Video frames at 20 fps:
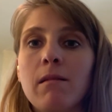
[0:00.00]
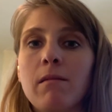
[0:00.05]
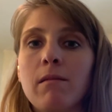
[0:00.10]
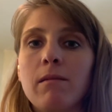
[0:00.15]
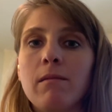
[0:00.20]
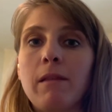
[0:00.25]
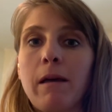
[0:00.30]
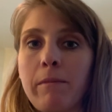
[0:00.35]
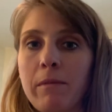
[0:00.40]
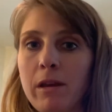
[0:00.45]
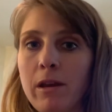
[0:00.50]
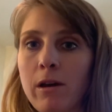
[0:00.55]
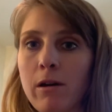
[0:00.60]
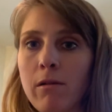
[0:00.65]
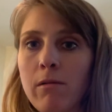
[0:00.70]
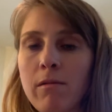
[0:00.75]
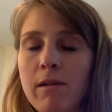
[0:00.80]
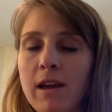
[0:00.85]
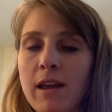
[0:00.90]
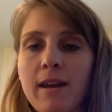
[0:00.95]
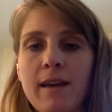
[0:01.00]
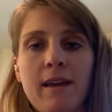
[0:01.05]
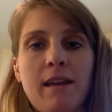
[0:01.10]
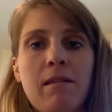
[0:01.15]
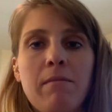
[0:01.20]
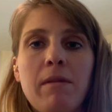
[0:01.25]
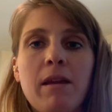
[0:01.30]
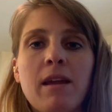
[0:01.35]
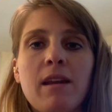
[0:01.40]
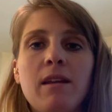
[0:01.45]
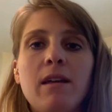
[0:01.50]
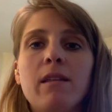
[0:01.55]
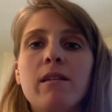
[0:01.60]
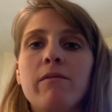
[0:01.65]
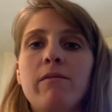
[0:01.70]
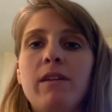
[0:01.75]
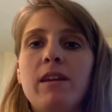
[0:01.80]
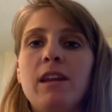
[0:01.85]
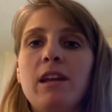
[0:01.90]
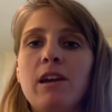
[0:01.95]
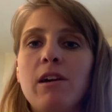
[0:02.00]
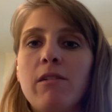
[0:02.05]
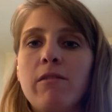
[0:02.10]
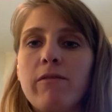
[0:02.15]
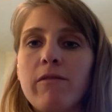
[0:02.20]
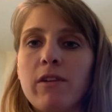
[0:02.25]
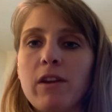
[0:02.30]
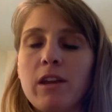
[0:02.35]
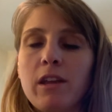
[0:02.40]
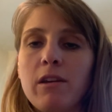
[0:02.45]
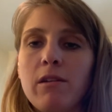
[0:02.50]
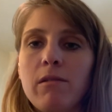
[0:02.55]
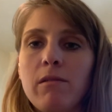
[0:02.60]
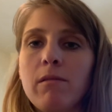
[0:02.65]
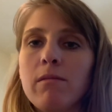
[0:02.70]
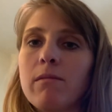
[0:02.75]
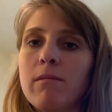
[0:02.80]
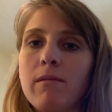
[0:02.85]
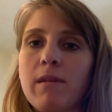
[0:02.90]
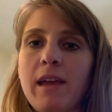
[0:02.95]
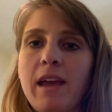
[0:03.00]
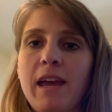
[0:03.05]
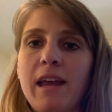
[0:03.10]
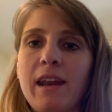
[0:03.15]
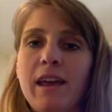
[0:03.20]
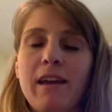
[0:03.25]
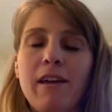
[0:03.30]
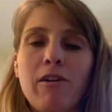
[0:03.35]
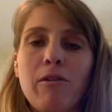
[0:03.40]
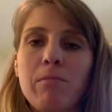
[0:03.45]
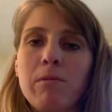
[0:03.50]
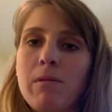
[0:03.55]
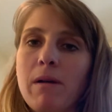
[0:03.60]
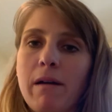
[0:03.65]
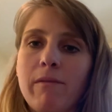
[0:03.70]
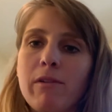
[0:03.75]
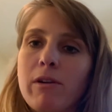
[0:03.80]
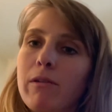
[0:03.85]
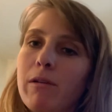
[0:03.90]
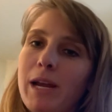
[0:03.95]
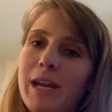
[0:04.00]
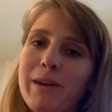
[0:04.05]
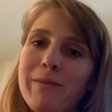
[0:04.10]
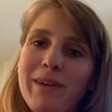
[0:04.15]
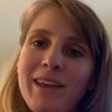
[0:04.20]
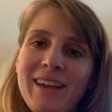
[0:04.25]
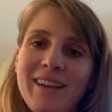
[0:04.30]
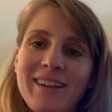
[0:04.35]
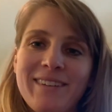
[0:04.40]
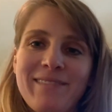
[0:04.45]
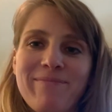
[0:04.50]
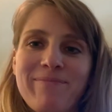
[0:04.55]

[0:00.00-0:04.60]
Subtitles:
Let me know, and I can make another video for you, and I hope you have a great week.